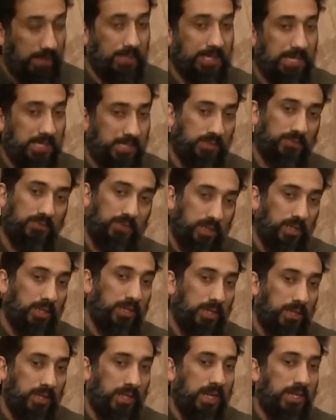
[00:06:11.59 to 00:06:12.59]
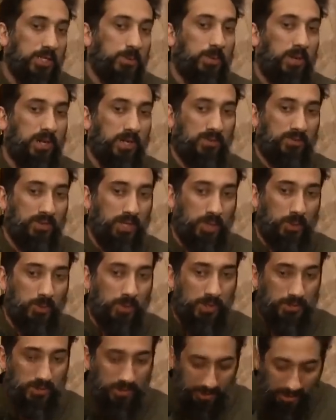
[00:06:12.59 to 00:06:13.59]
Yes, fearing Allah is part of the
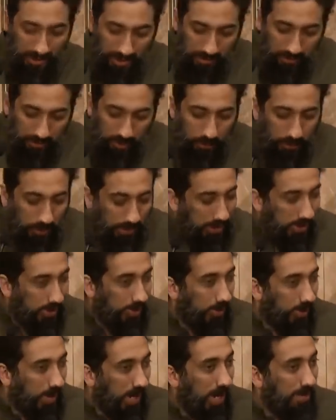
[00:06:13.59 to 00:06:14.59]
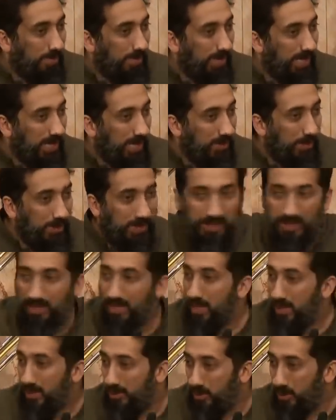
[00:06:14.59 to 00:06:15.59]
equation. But where does Quran begin
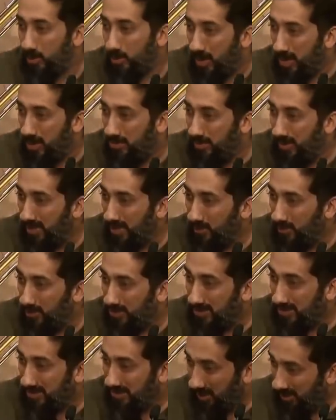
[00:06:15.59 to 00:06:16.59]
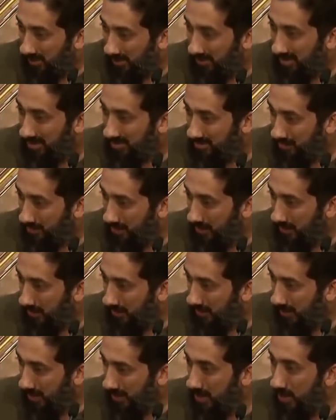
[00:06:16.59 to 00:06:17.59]
with? Does Quran begin with scaring us about
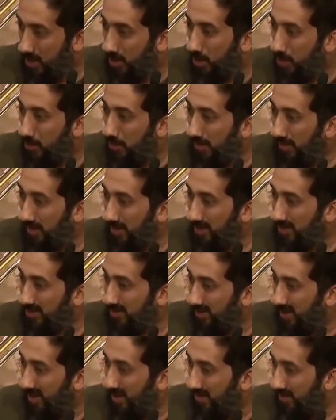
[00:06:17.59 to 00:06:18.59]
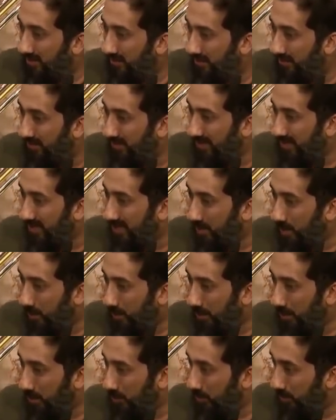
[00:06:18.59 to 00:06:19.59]
Allah or making us love the
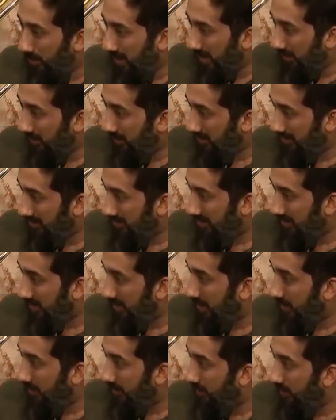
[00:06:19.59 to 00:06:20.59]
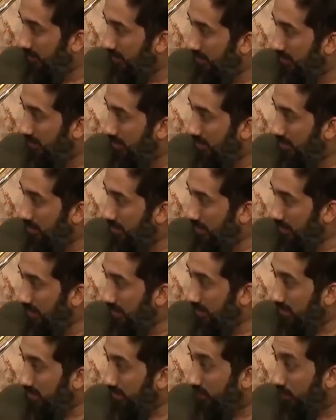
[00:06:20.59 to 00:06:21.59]
one who gave us this life?
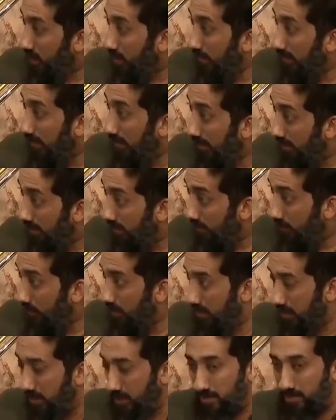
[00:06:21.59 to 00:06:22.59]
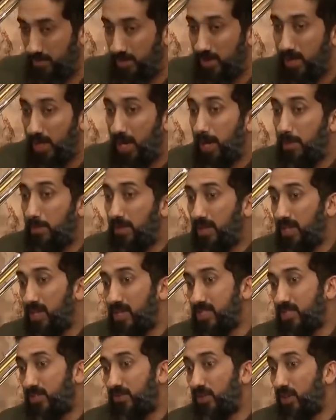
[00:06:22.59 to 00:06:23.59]
Making us fall in love with Him and
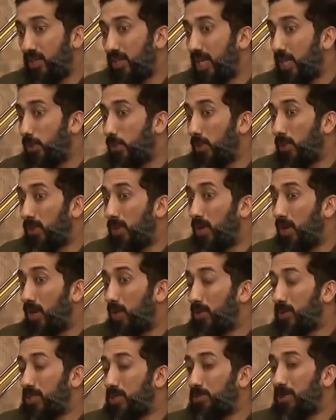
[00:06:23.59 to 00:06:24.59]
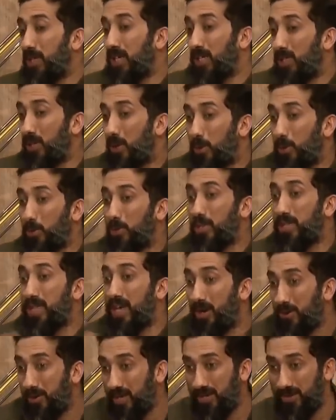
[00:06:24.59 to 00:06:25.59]
making us feel like we will always be alone
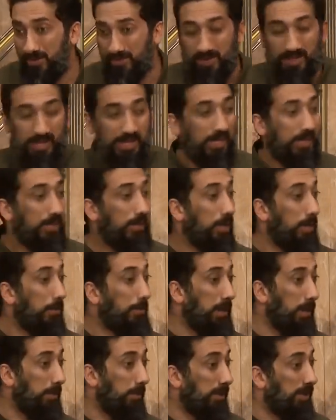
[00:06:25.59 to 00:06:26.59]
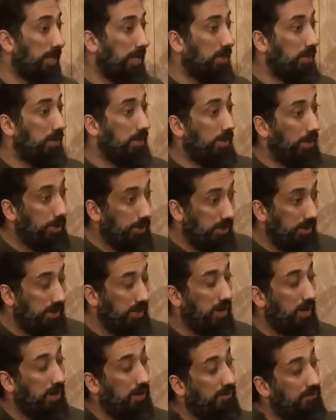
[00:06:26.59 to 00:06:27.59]
without Him. There are people that are
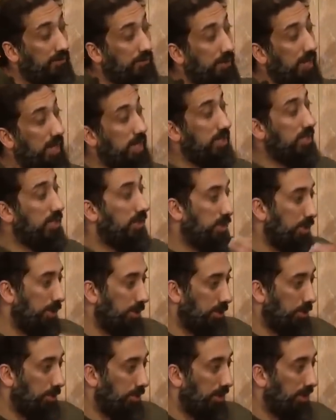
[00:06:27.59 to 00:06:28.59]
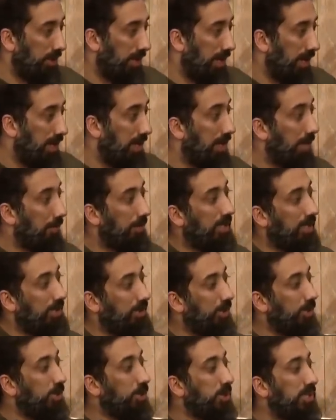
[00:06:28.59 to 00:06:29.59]
literally afraid to turn to Allah because
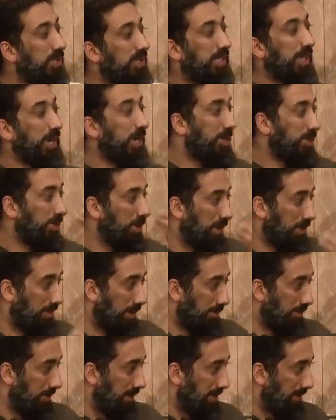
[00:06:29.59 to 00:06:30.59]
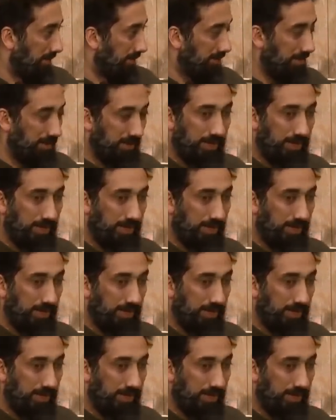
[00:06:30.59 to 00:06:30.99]
they're too scared to remember Him.